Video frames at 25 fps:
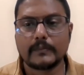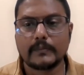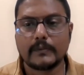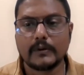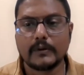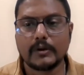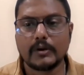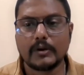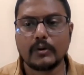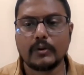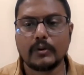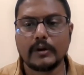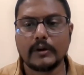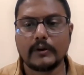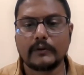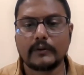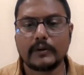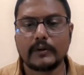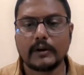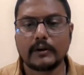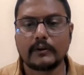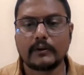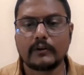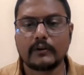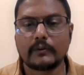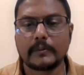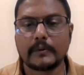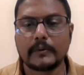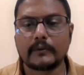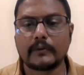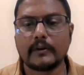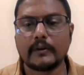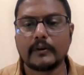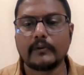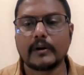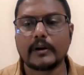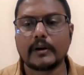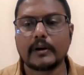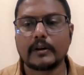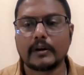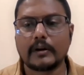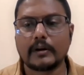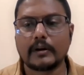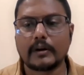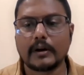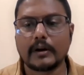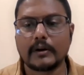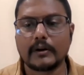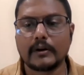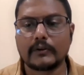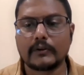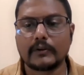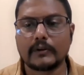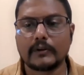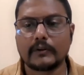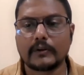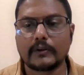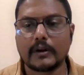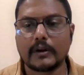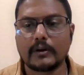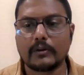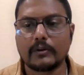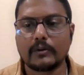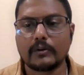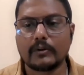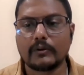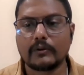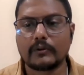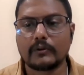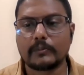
newly states, especially where the conditions are low,